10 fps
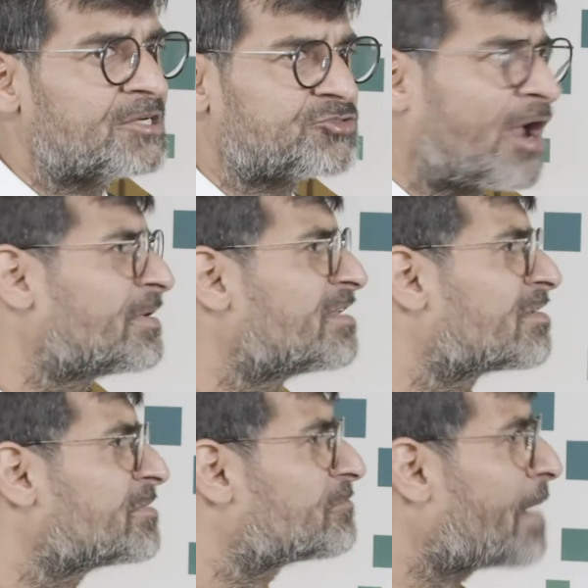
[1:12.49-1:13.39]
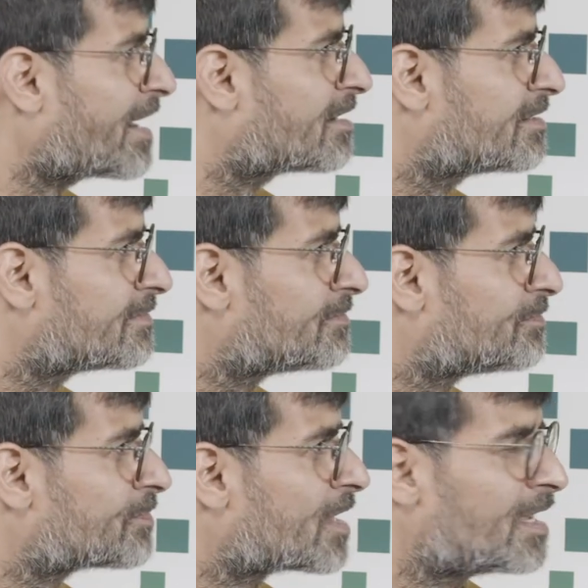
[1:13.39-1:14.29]
tribalism is back,
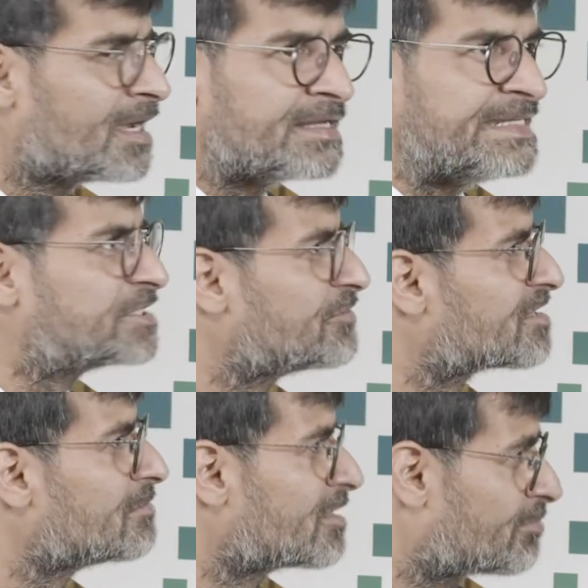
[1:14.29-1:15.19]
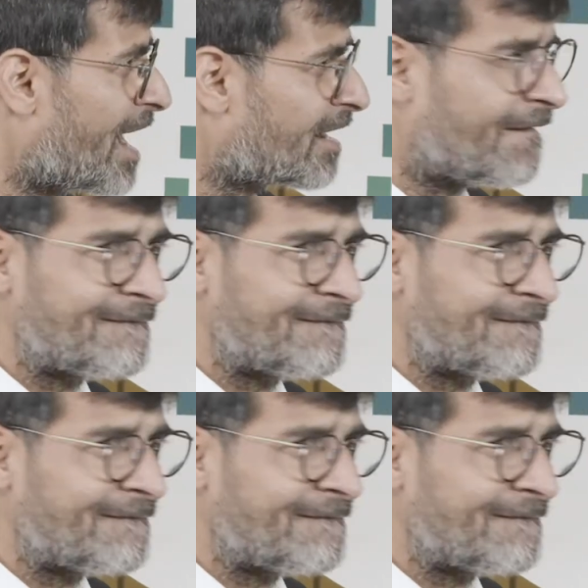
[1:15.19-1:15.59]
nativism is back.